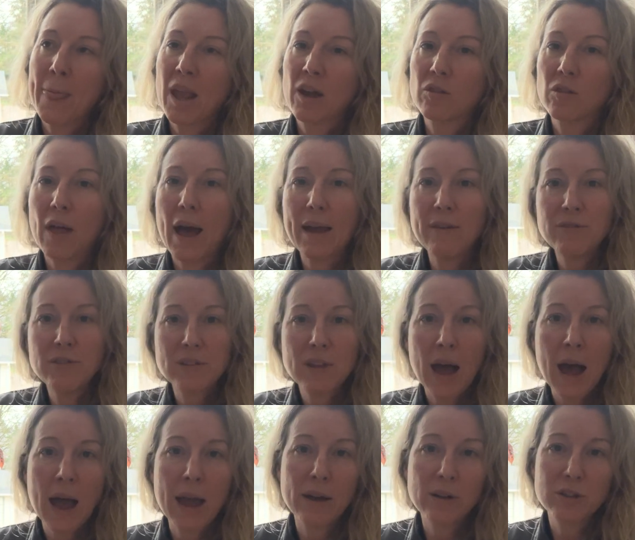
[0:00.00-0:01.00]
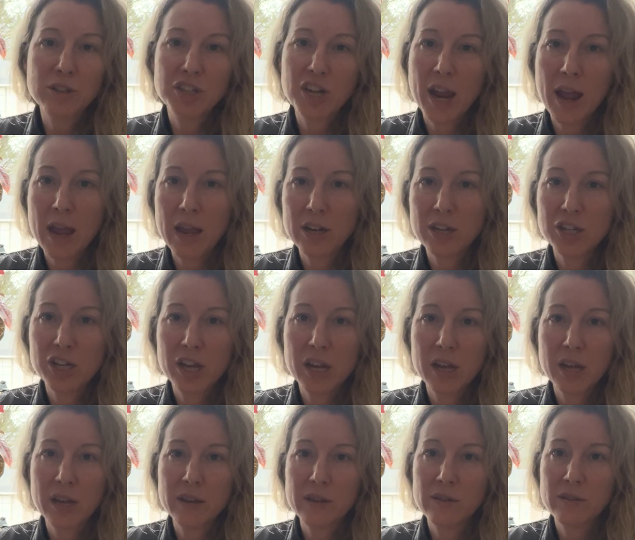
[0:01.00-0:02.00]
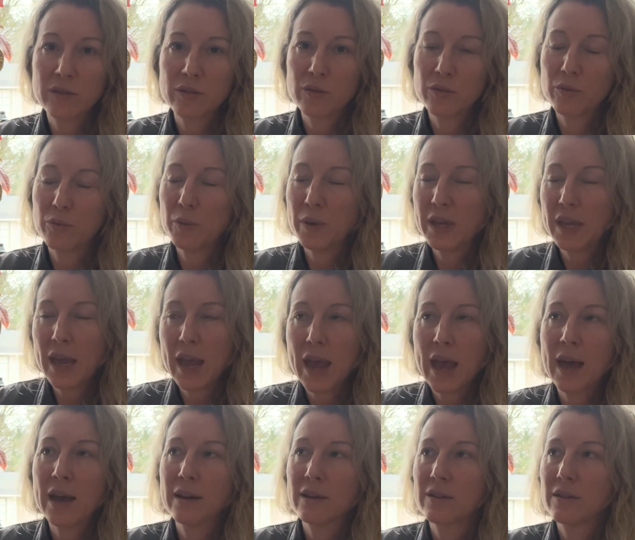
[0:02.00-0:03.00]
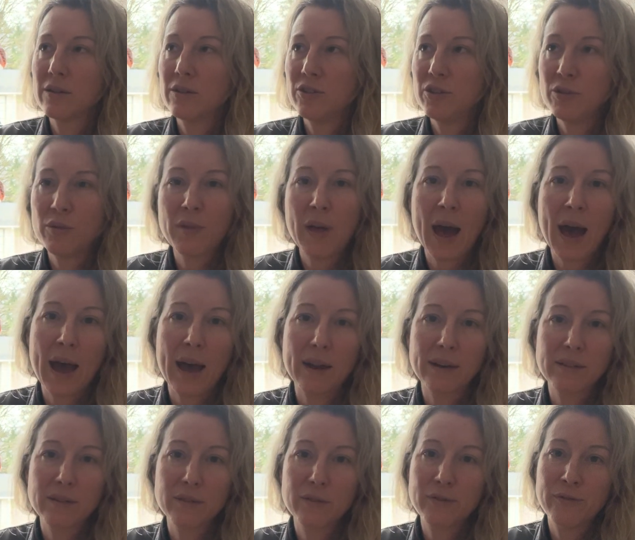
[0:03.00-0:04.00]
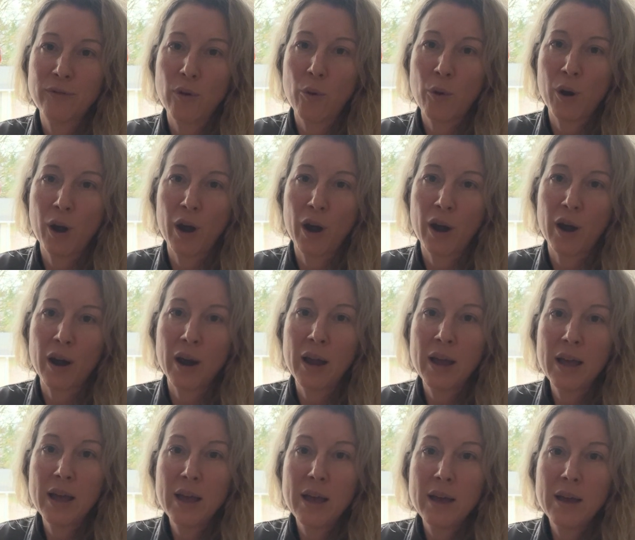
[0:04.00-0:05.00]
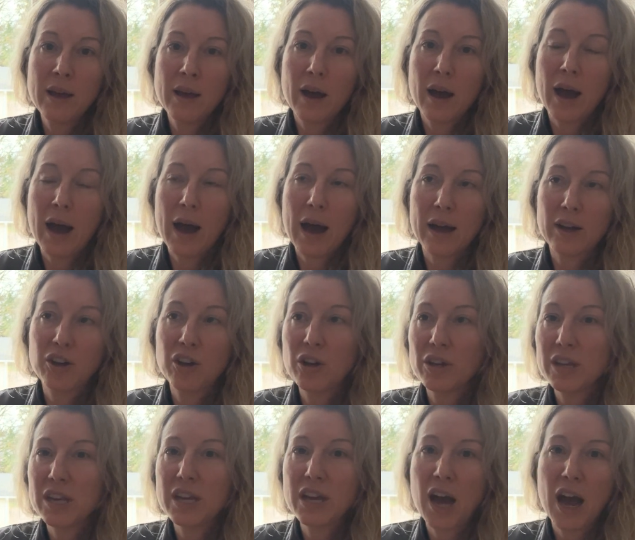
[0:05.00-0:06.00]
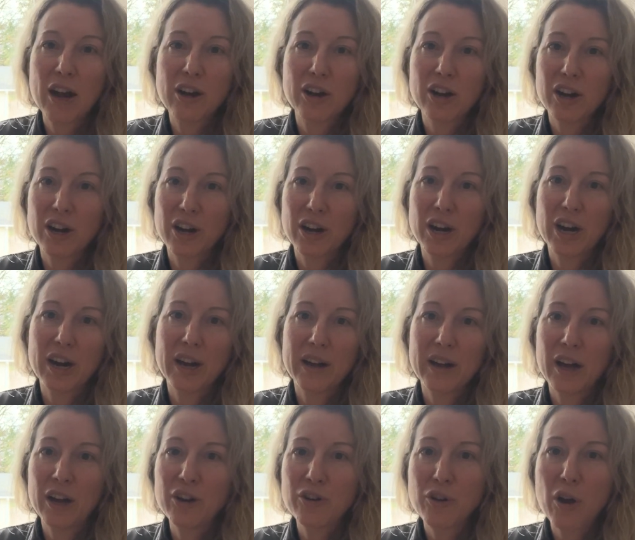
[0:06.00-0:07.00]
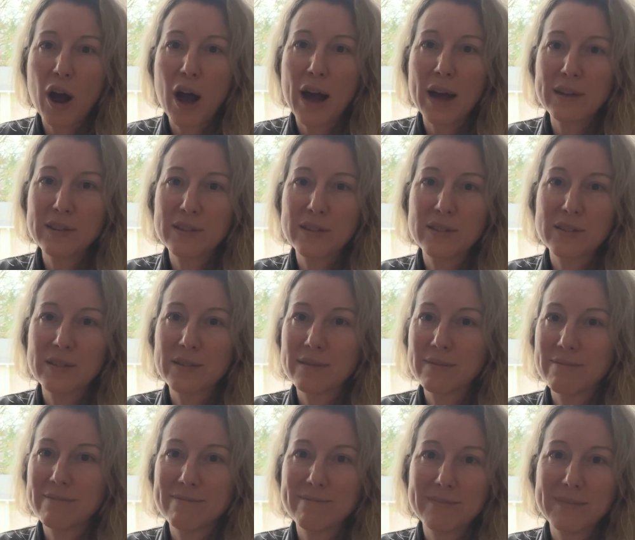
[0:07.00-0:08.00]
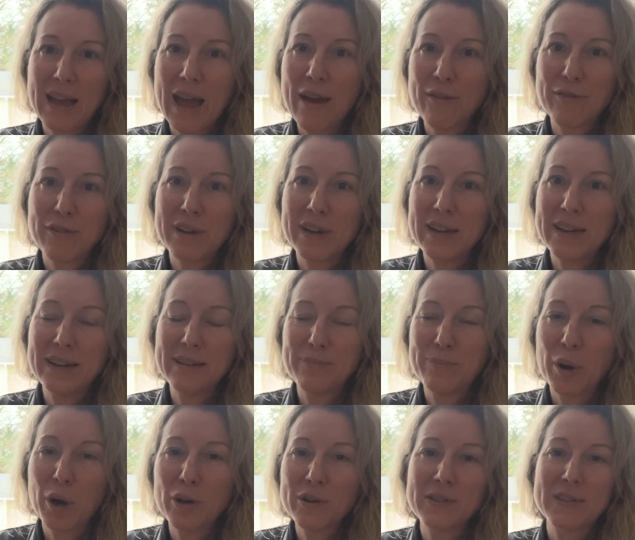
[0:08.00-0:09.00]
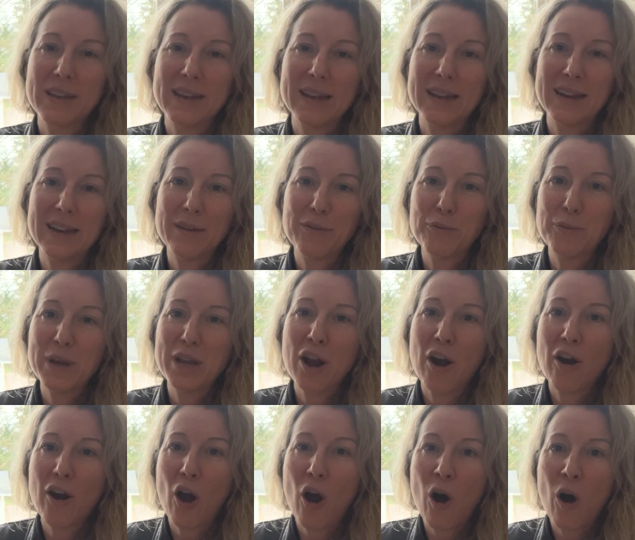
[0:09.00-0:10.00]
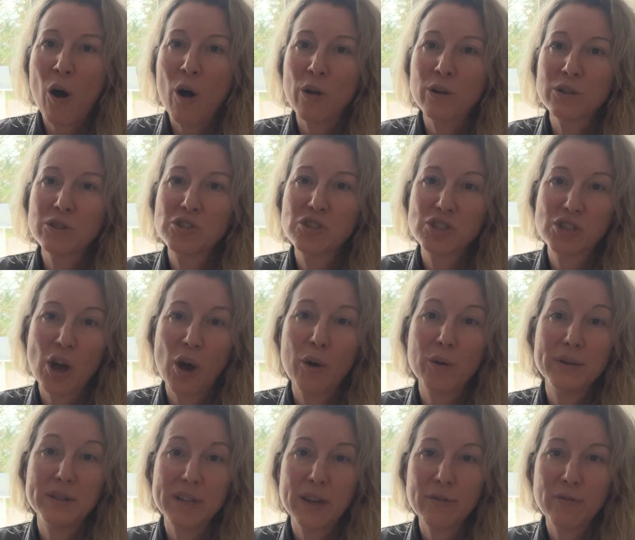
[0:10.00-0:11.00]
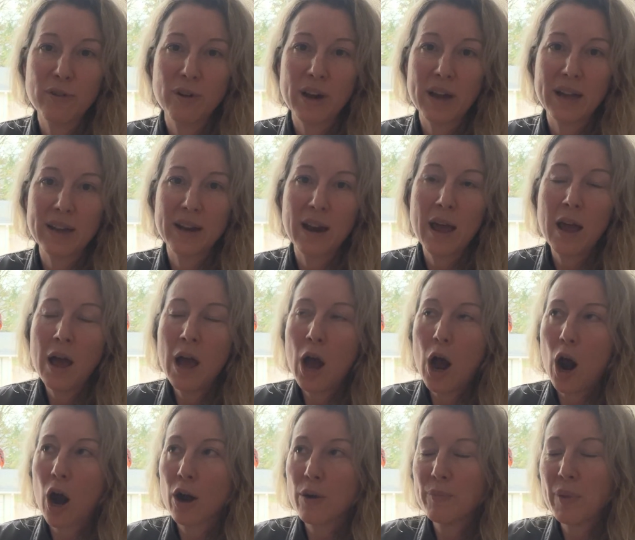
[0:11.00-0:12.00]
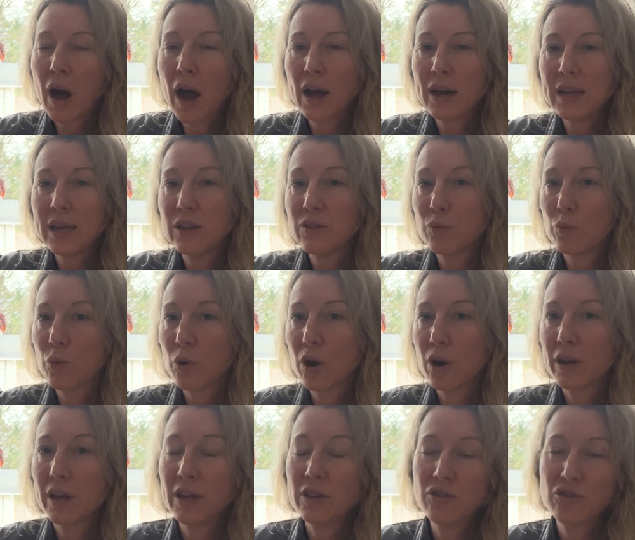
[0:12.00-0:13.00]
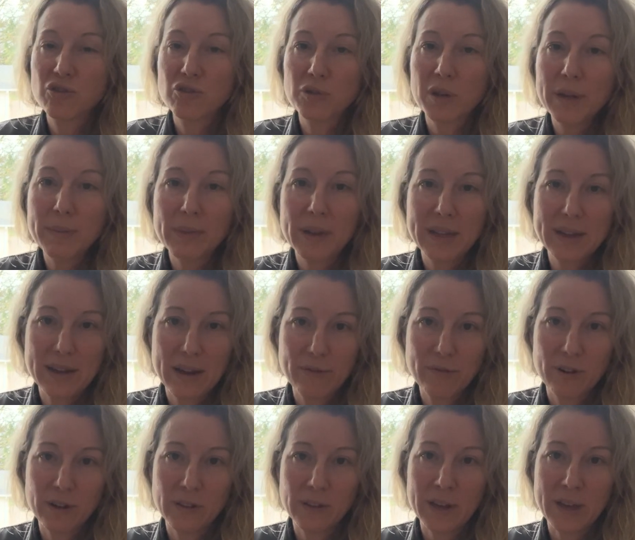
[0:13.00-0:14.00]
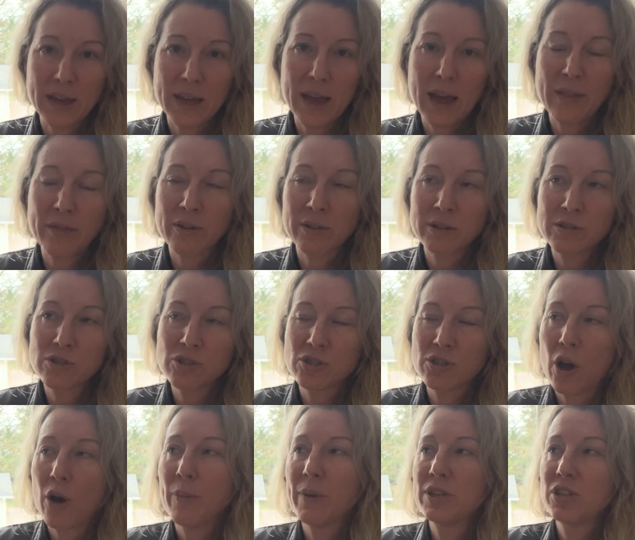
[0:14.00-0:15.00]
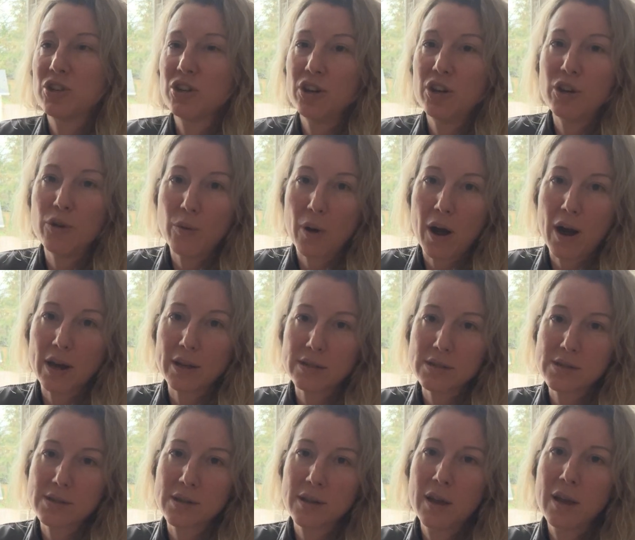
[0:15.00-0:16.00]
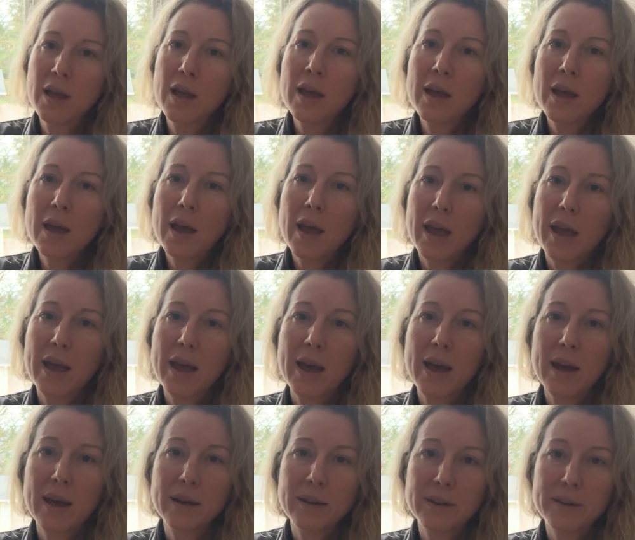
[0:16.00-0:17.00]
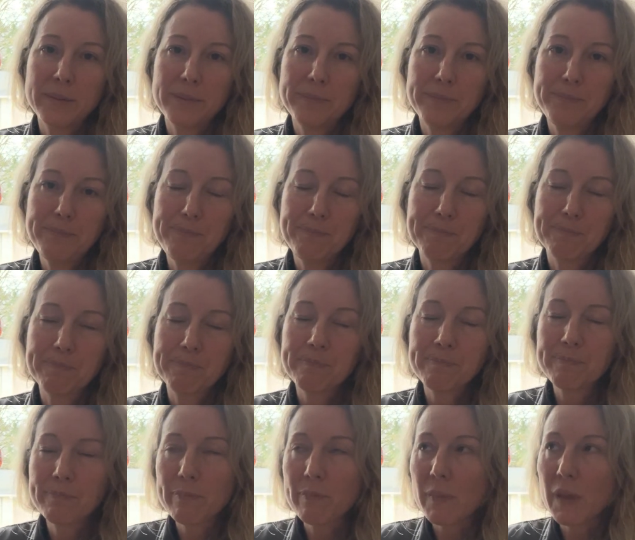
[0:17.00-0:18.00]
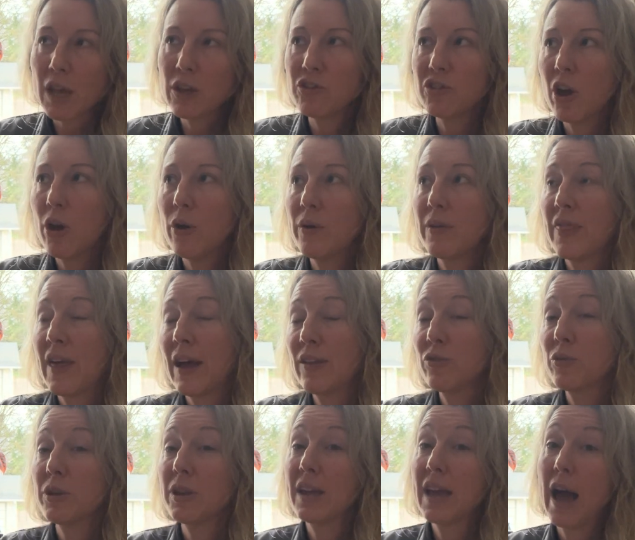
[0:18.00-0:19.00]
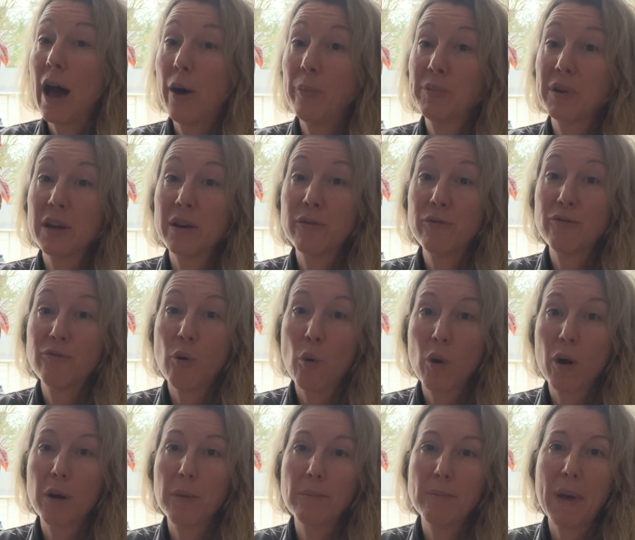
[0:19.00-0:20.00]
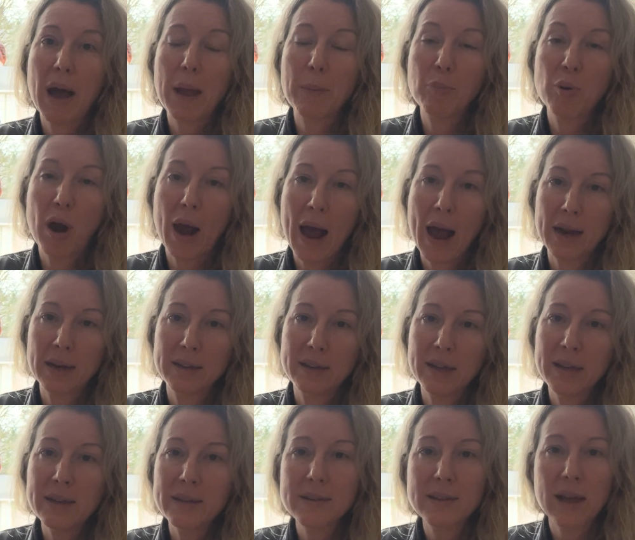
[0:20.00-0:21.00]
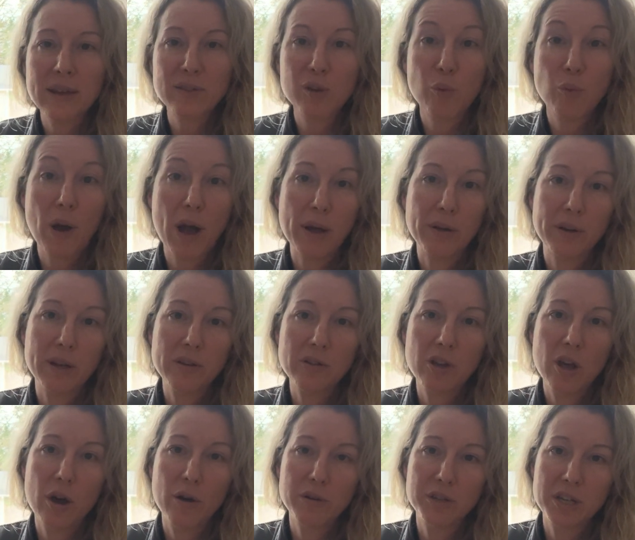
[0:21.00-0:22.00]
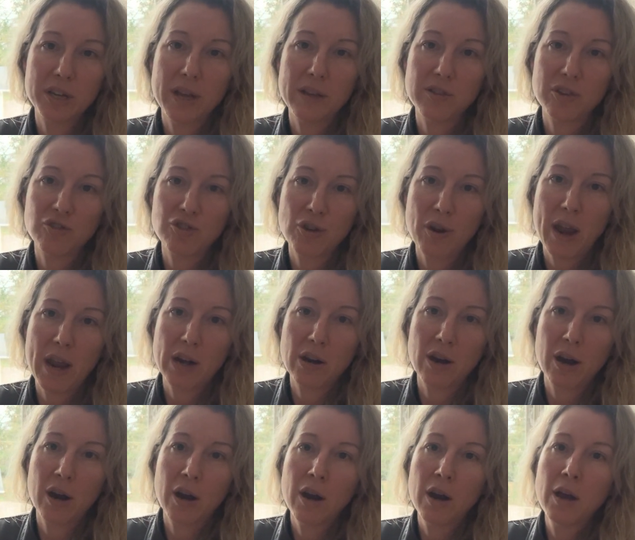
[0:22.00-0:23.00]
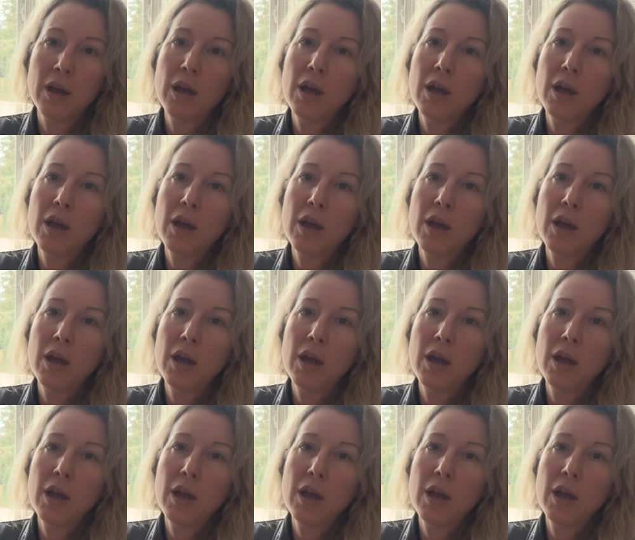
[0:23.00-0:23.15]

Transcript: lifestyle changes. We can't do that for cookie cutter across every person. We are all so different. Our bodies work extremely differently, and there is so much nuance. And so that's really helped inform my practice as a wellness coach and as a trainer.